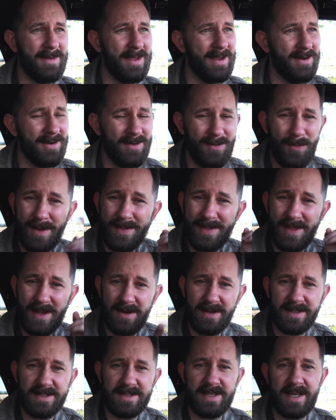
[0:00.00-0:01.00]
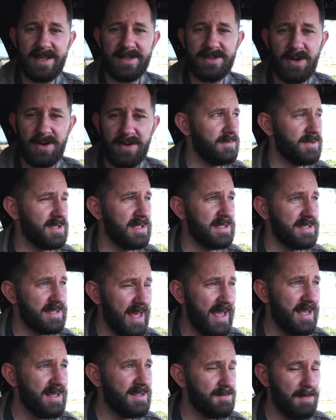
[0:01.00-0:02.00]
hearing what their insights are since
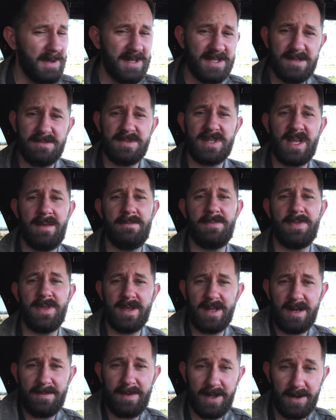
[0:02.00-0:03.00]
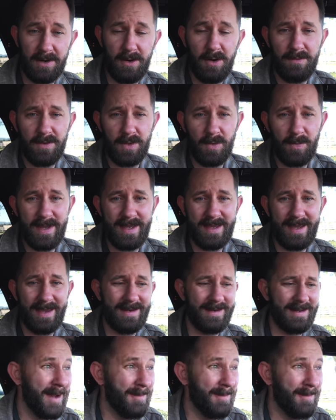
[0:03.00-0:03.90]
they spent some time thinking about it over the weekend.